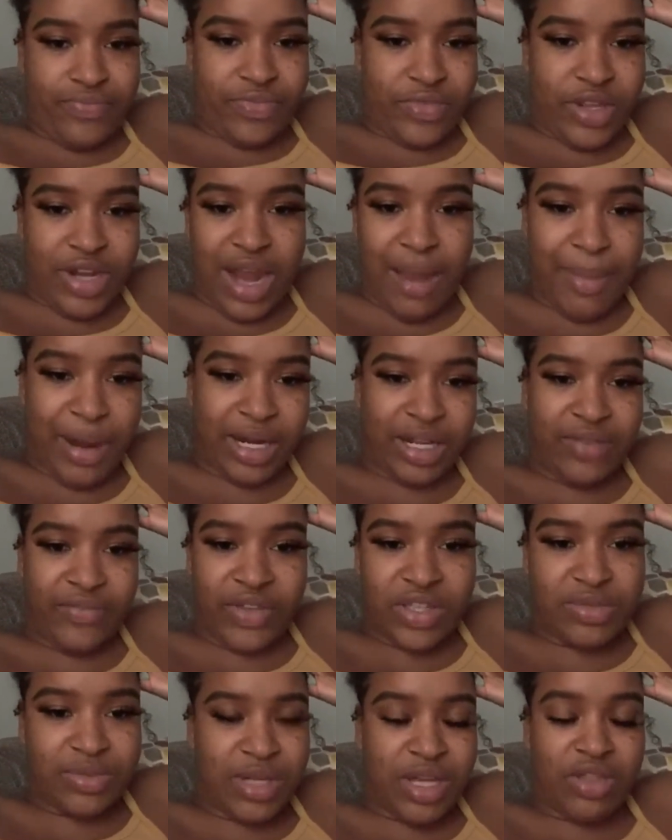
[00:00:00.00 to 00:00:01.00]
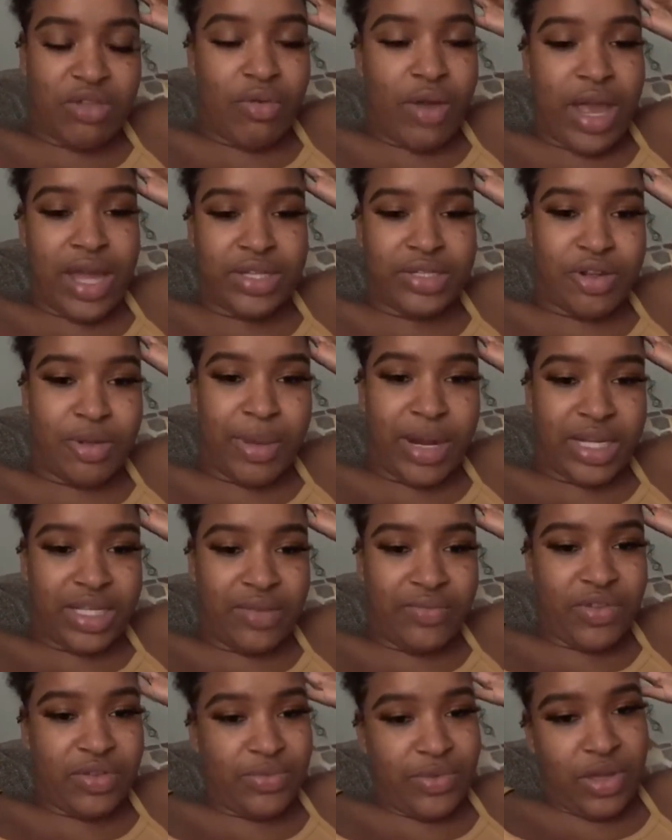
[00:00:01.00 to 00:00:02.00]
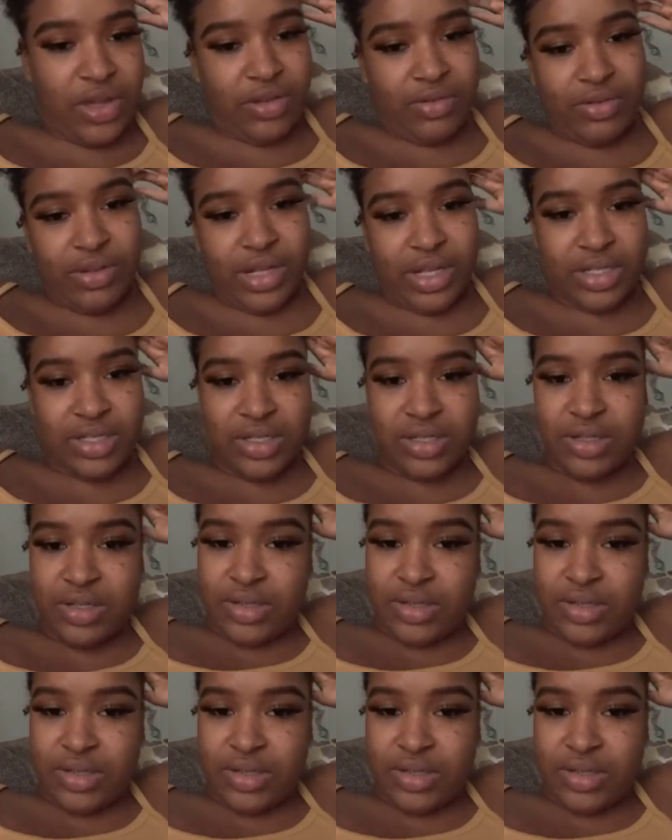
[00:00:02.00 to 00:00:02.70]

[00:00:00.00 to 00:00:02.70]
You're not about to convince me otherwise. Nobody convinced me otherwise.